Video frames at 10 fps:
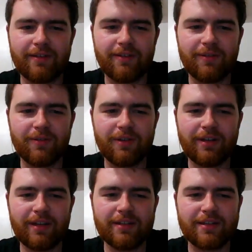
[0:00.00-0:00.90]
Like,
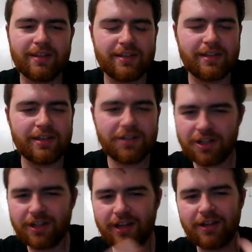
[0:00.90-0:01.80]
is the
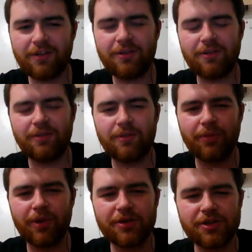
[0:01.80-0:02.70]
CG getting
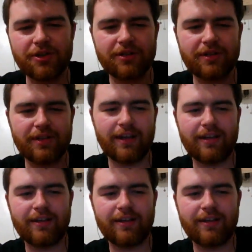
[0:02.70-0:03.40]
worse?